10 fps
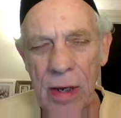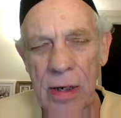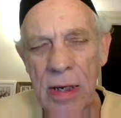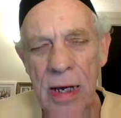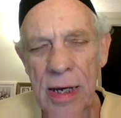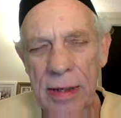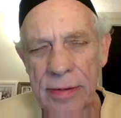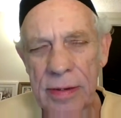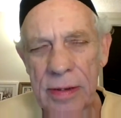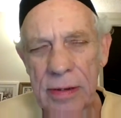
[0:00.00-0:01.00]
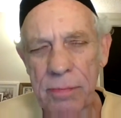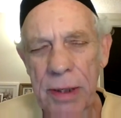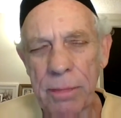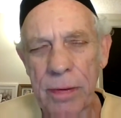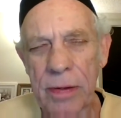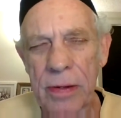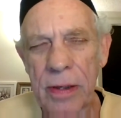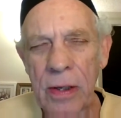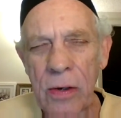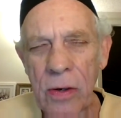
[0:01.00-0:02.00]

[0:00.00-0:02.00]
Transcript: And yeah, the people,